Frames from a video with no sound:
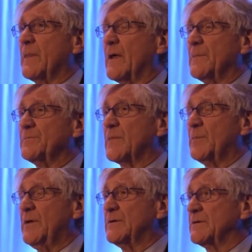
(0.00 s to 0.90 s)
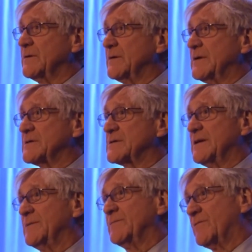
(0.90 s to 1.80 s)
Um, Peter is
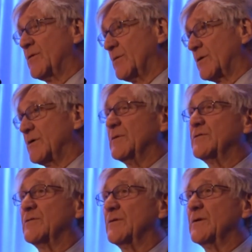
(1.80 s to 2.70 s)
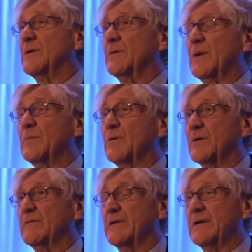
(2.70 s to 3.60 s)
a former commissioner and a
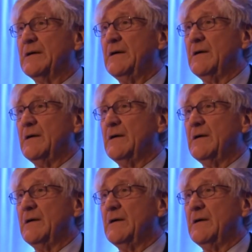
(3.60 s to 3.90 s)
member of the,